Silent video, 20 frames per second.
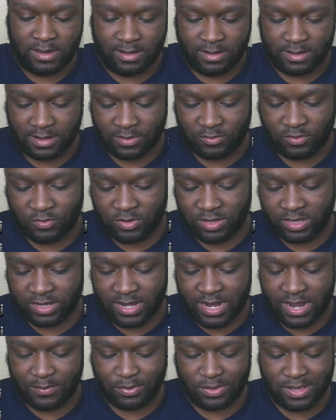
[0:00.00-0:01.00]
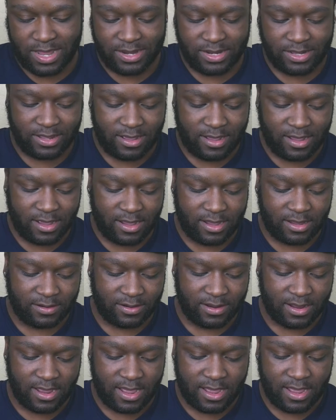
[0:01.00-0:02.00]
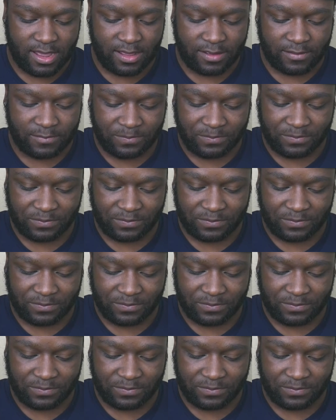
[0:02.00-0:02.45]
And we're really not planning on,